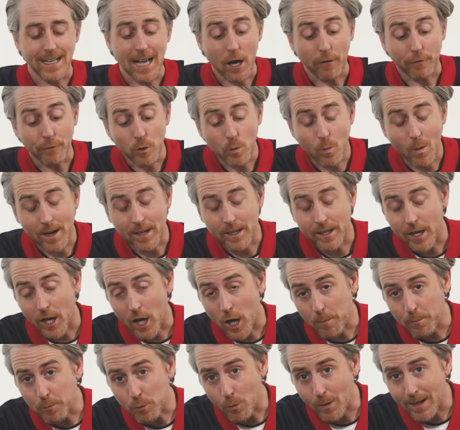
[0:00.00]
Now, if you wanted to
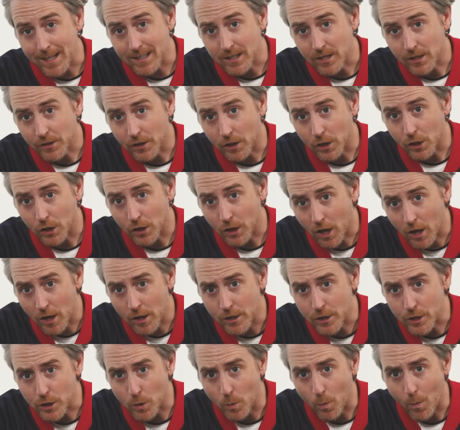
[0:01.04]
upgrade to the
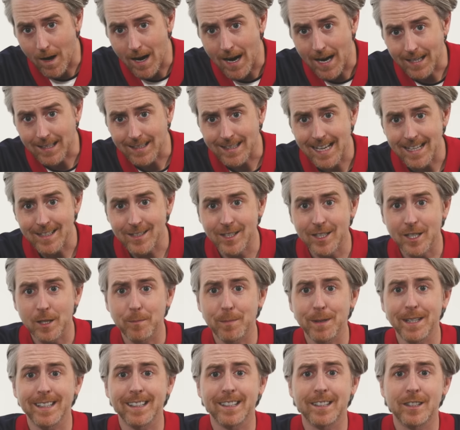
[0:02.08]
large guac, that's going to
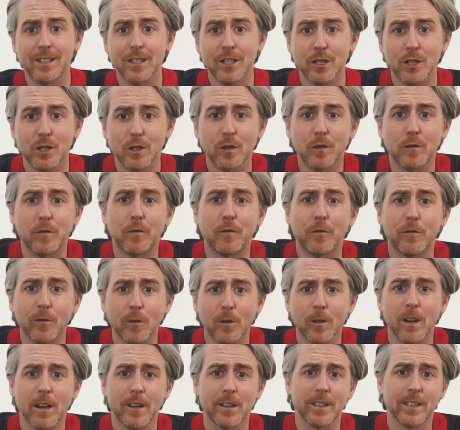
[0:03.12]
be an additional
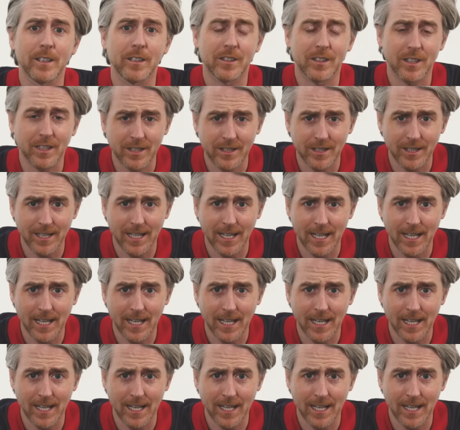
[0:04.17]
460